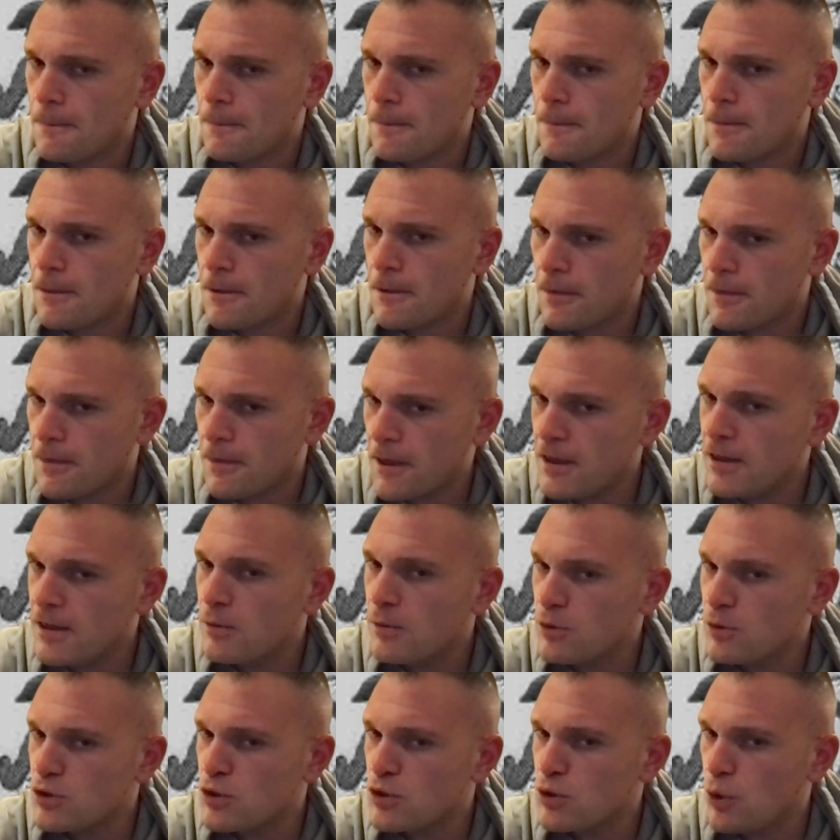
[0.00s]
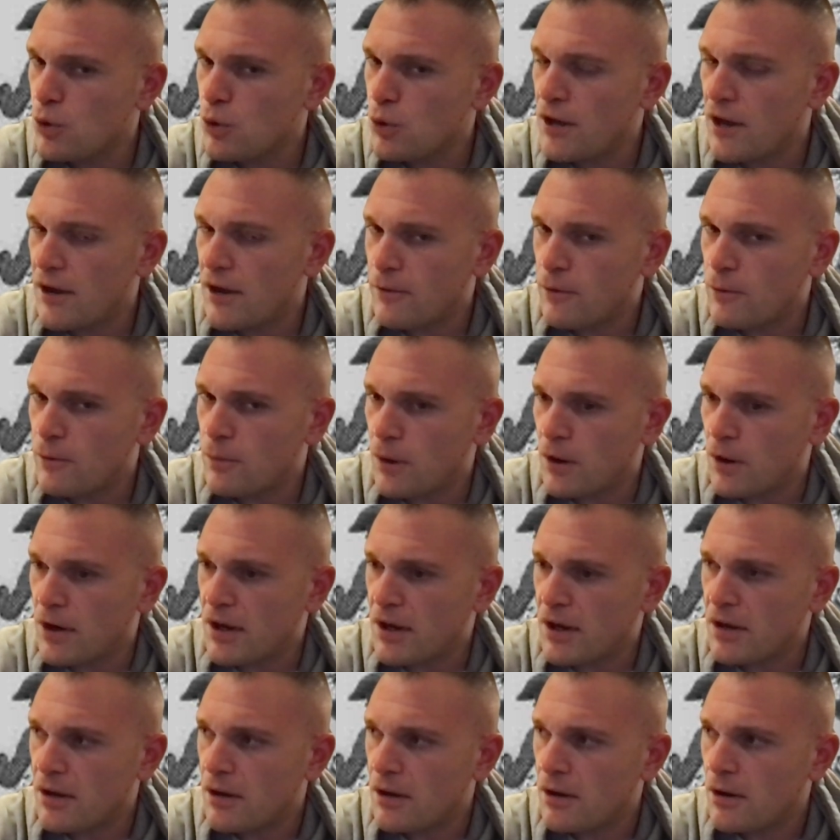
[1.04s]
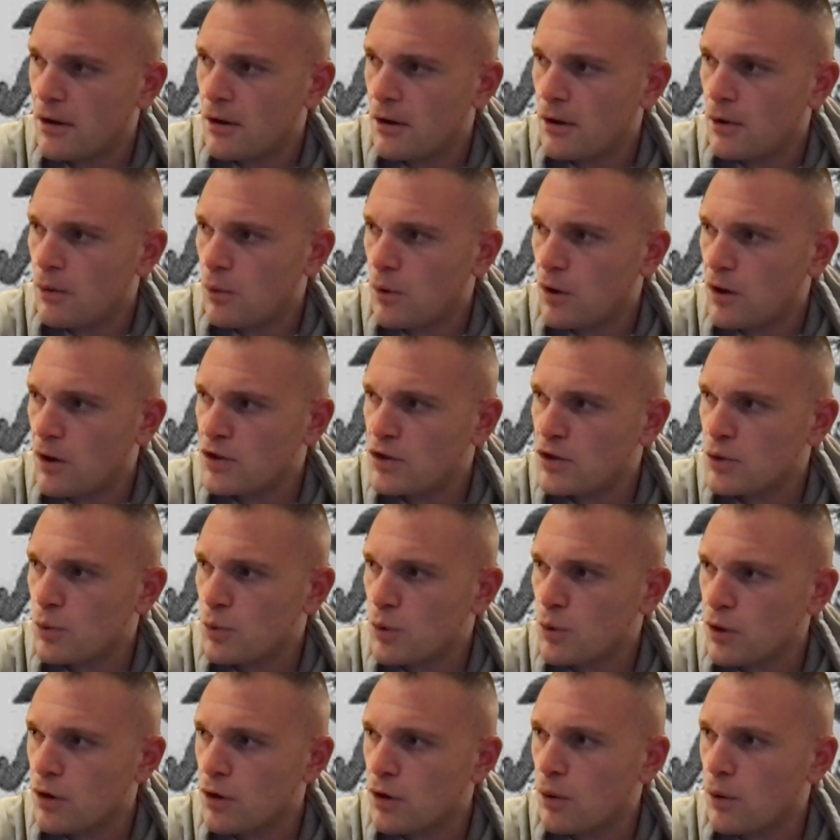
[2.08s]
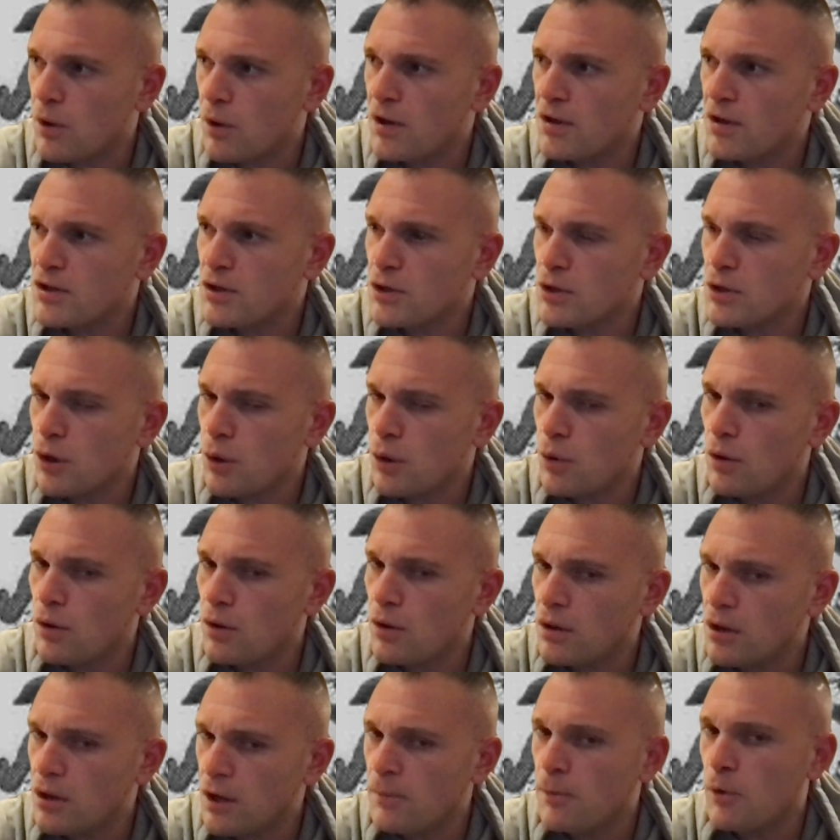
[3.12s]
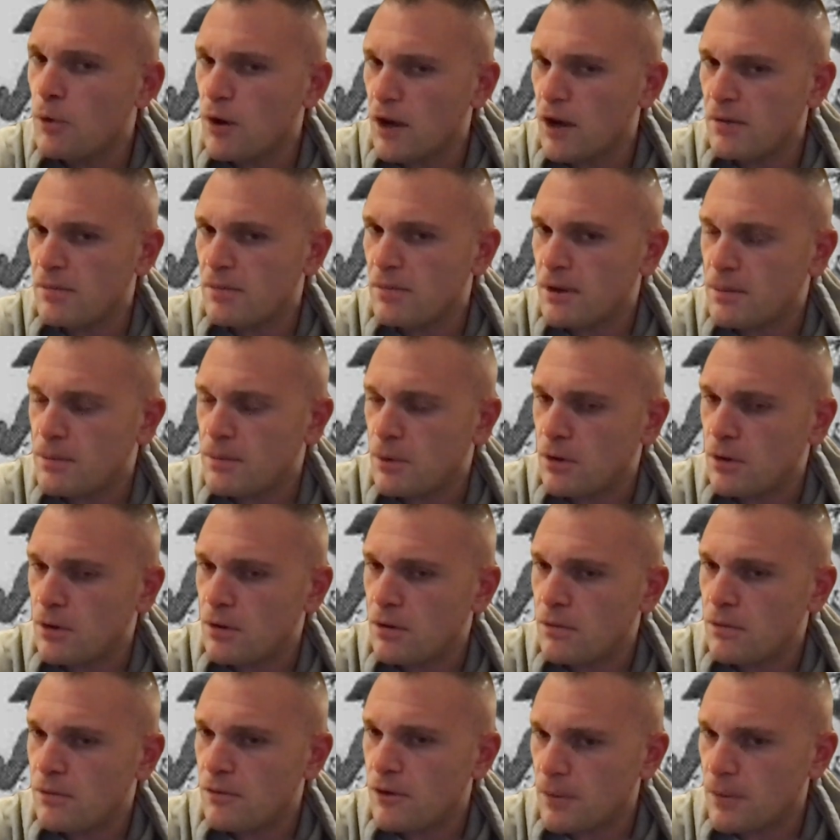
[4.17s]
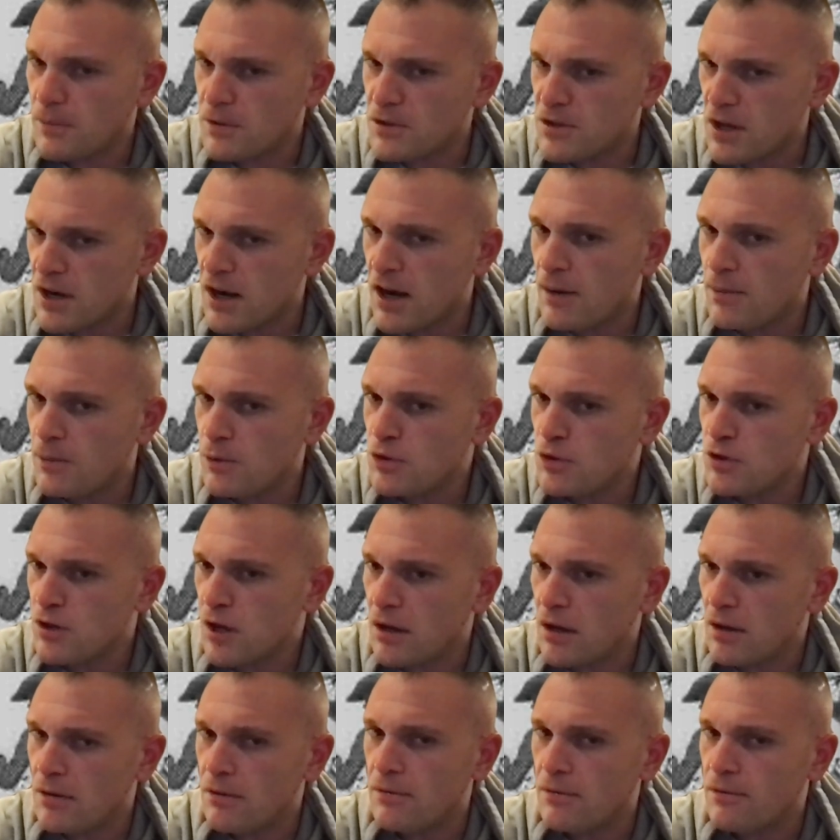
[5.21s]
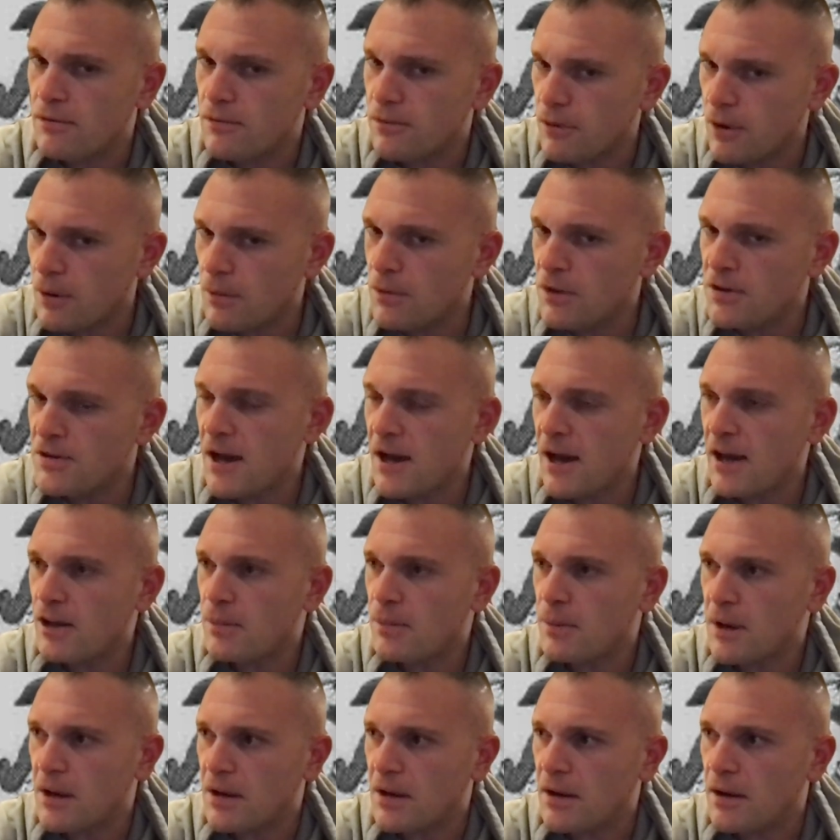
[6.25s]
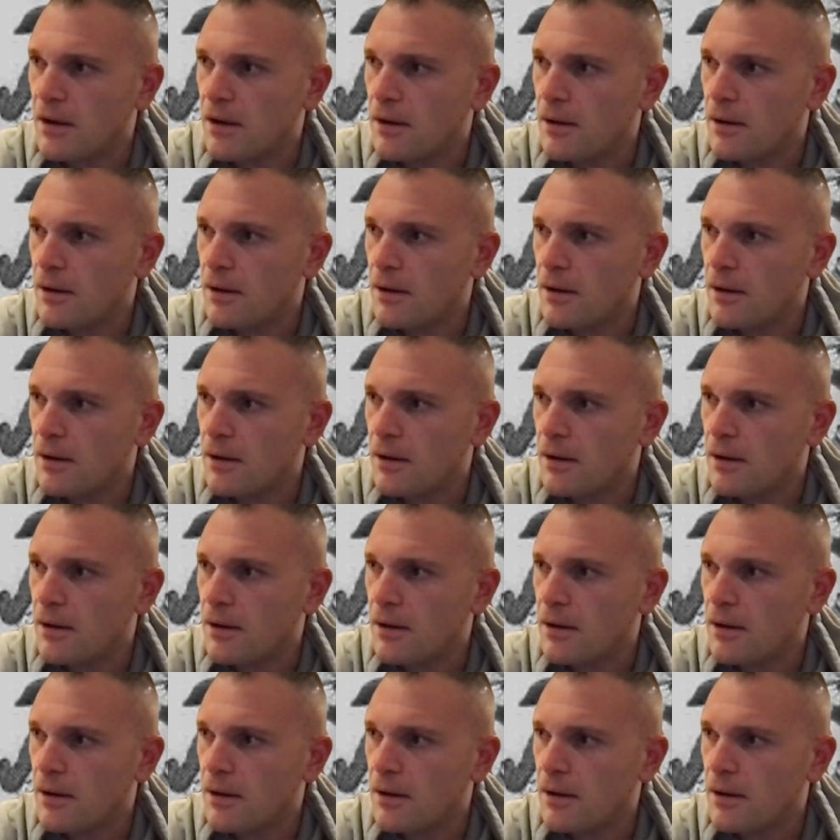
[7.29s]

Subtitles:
The thing that was told to everybody was we're going to go liberate people from Saddam Hussein, from the Taliban.